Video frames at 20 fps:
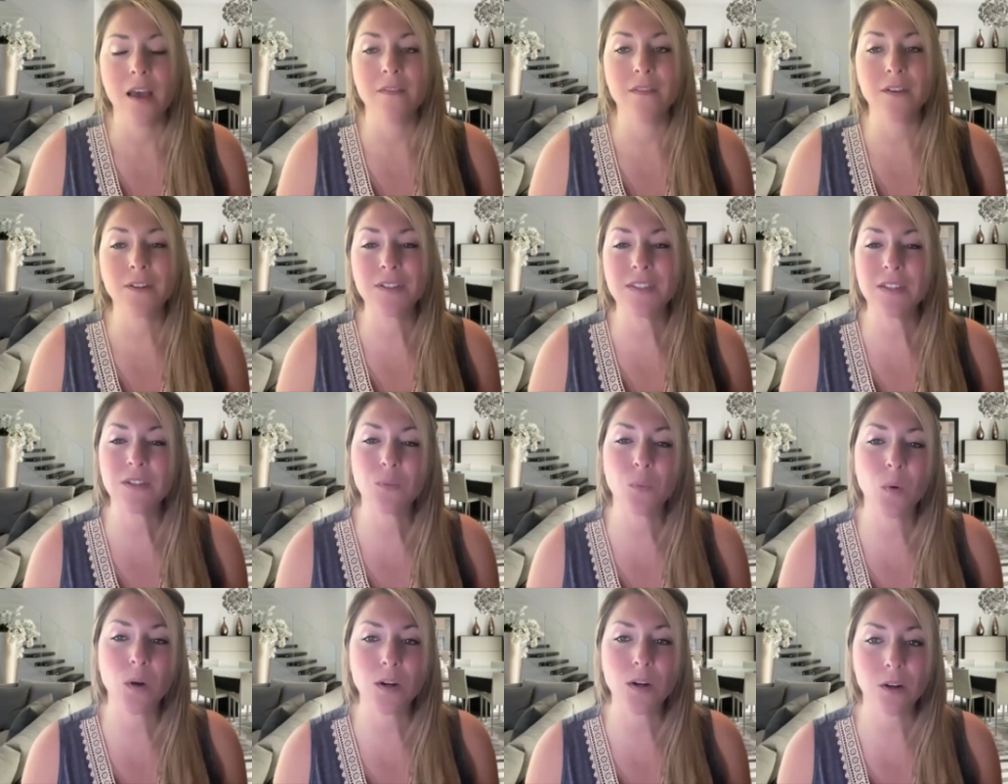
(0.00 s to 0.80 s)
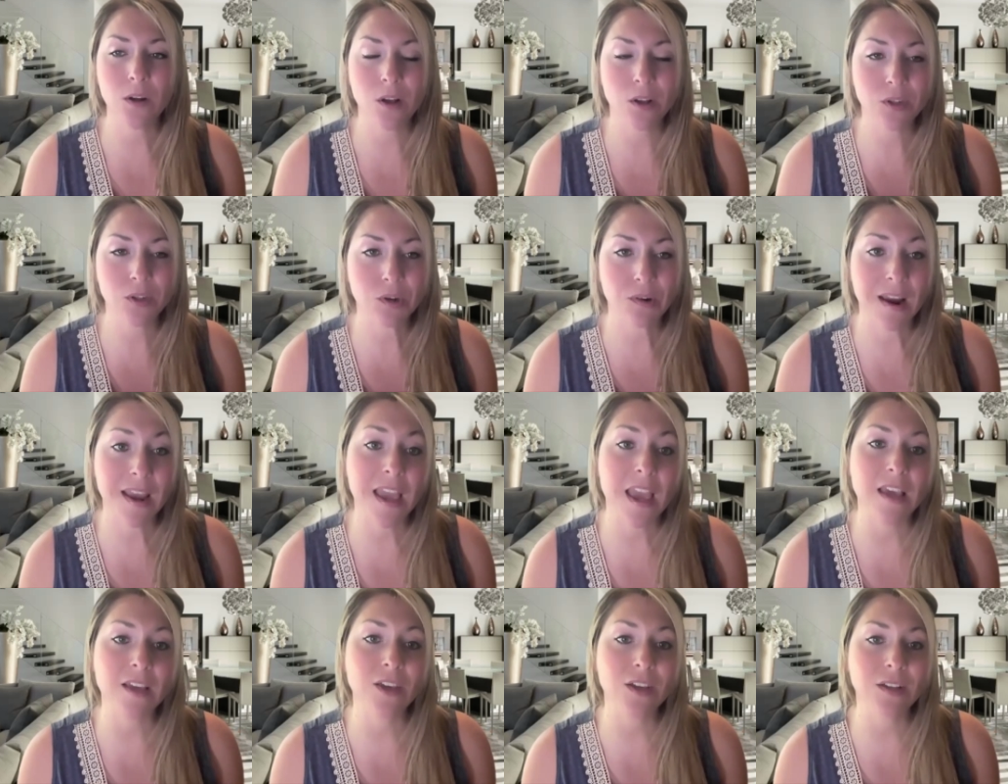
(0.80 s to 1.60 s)
There's this word called
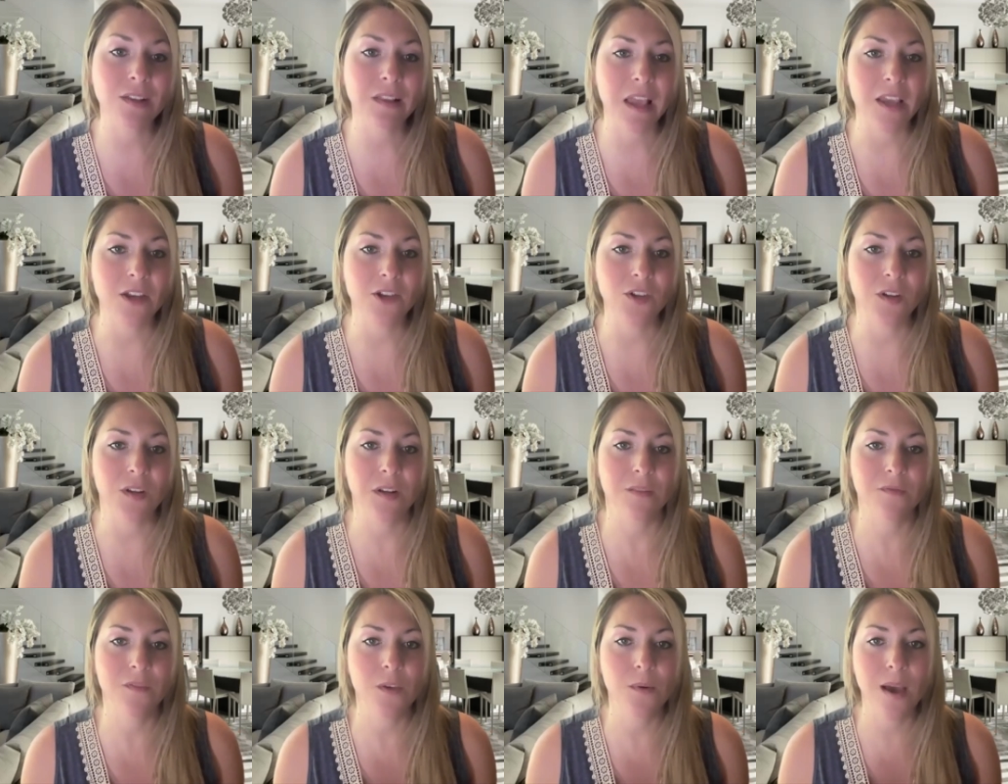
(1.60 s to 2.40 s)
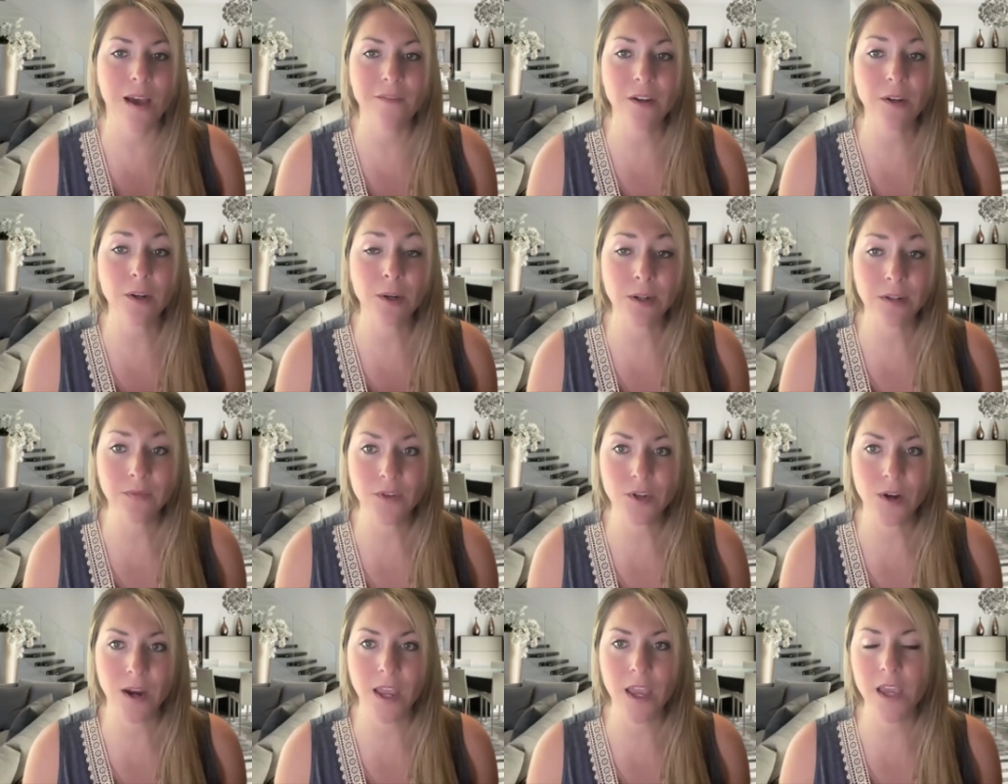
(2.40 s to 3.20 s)
triangulation. If you haven't heard of
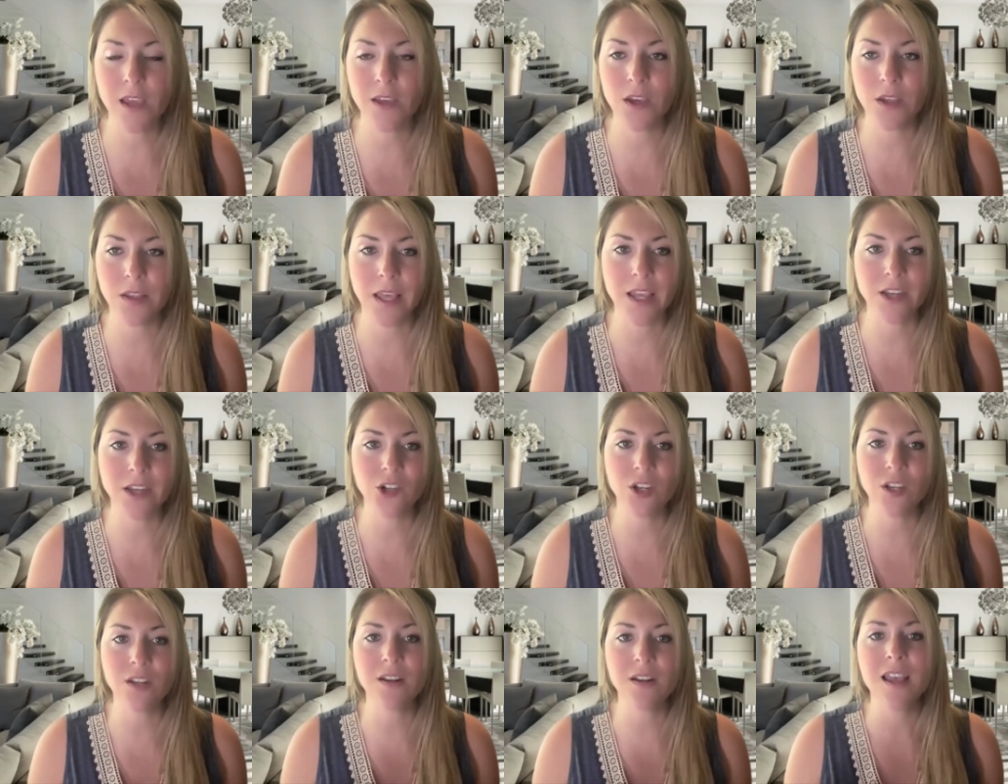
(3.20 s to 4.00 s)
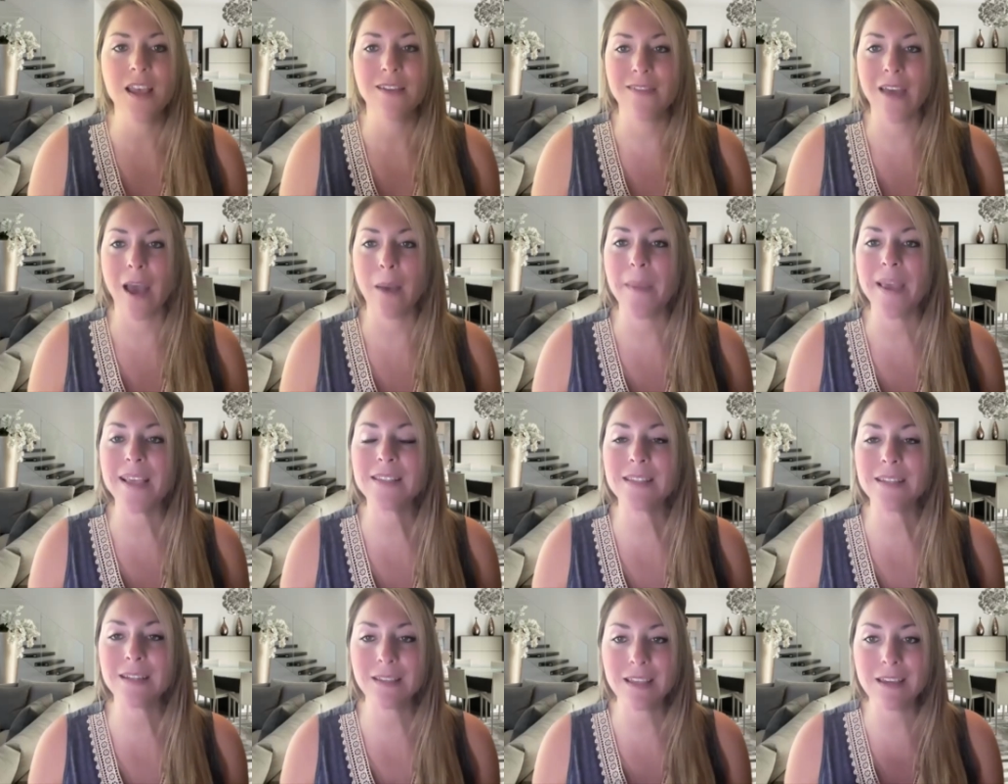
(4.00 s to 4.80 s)
triangulation, that
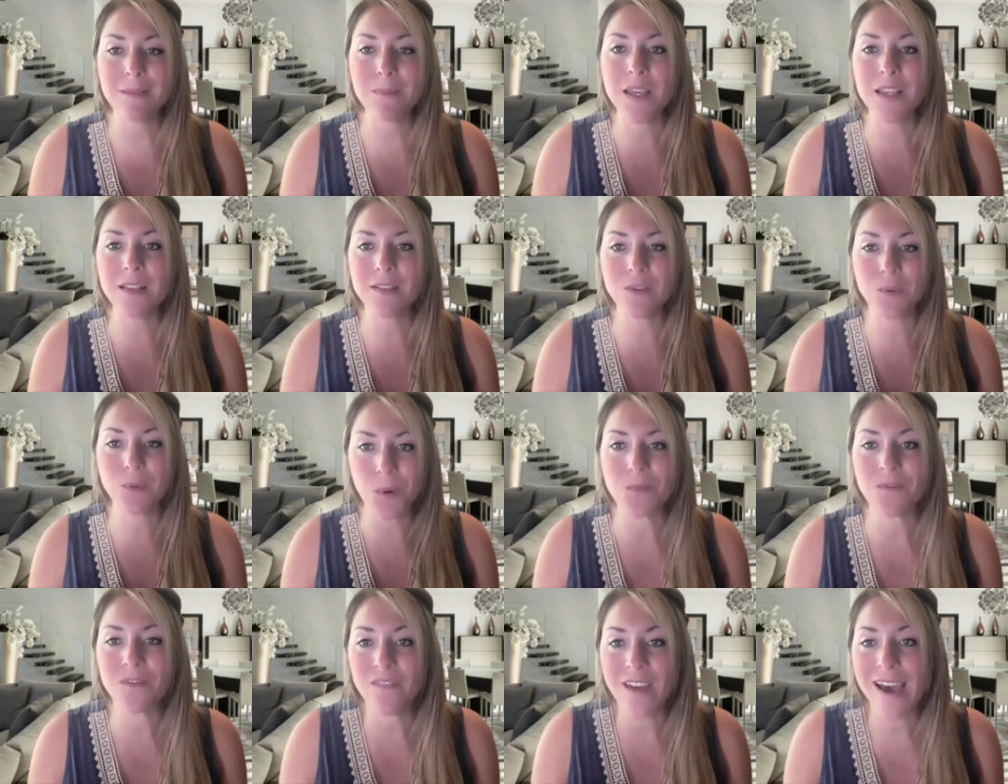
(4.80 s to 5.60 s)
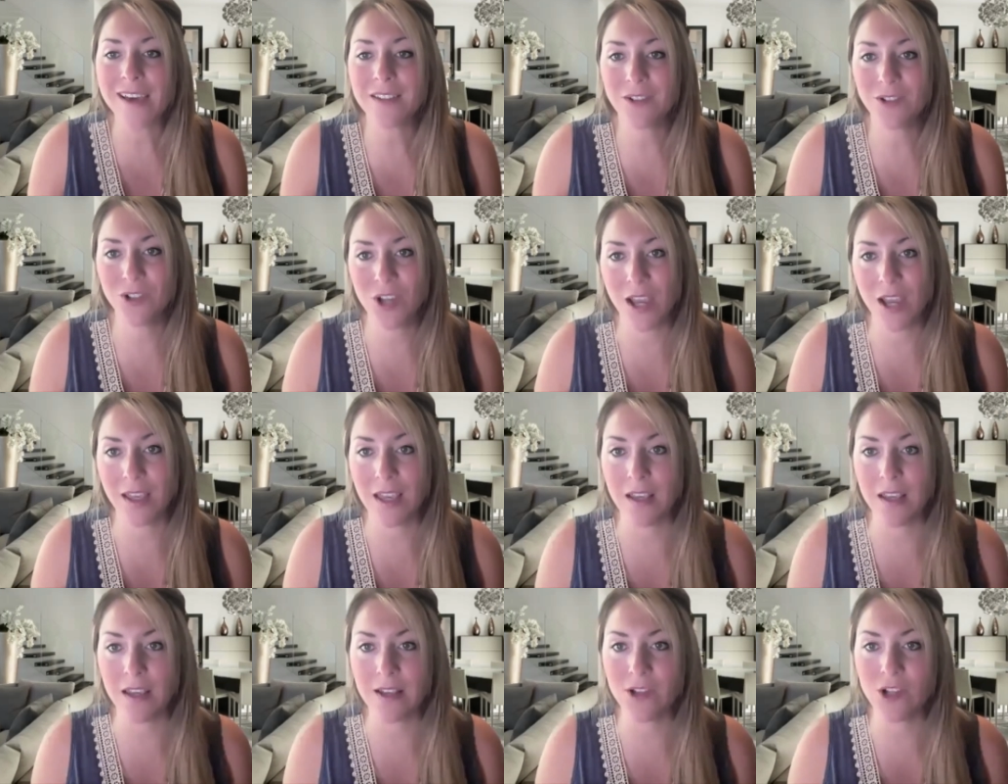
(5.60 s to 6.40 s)
basically means we're fact
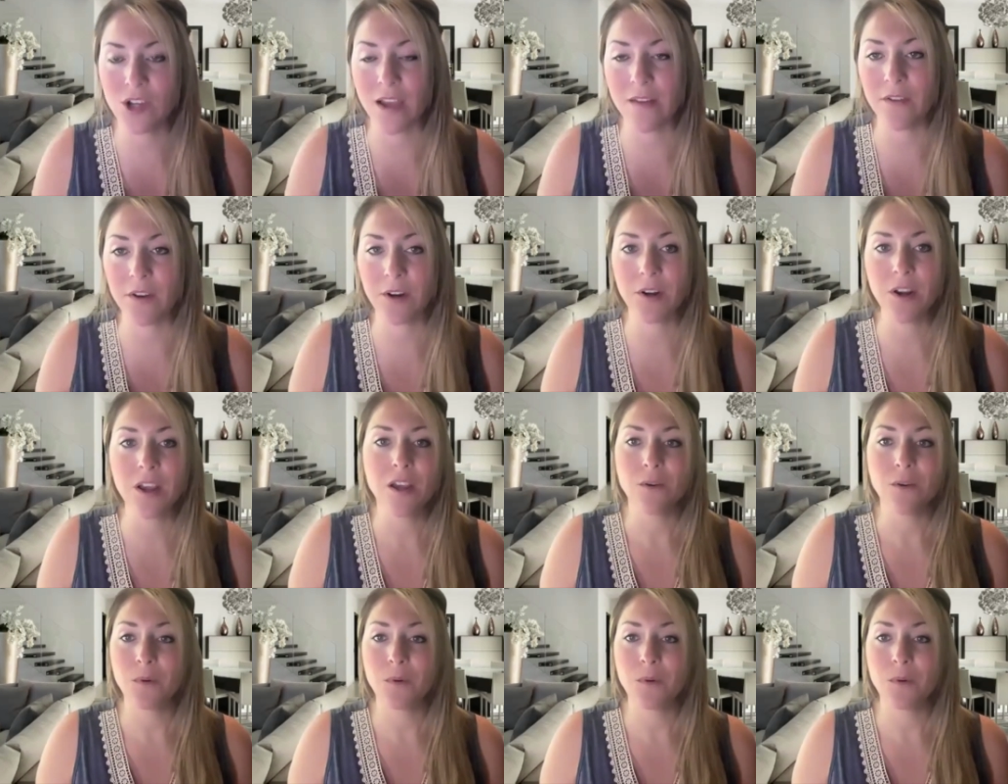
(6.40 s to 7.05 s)
checking each other.